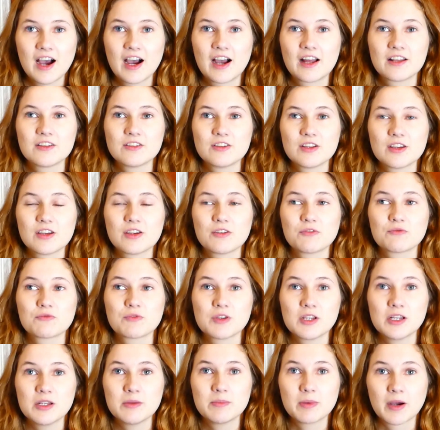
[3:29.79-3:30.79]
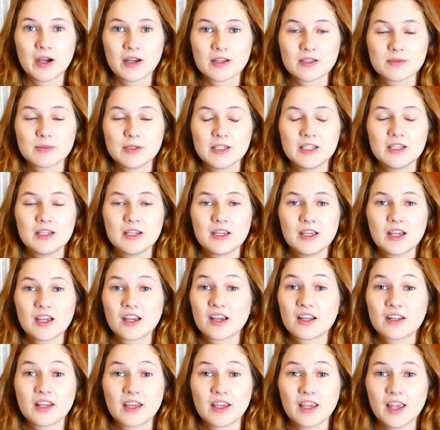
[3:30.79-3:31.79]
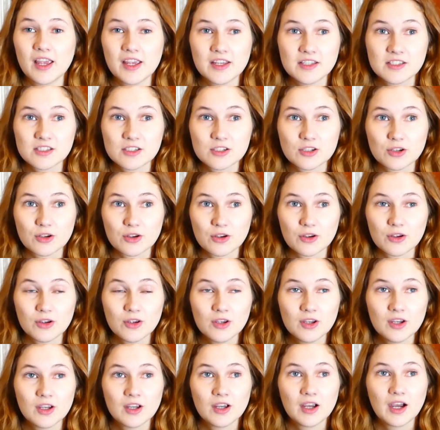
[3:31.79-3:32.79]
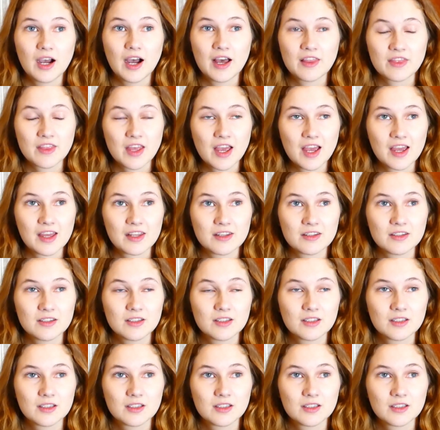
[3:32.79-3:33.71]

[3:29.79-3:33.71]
And it really bugged me and I hated her. And then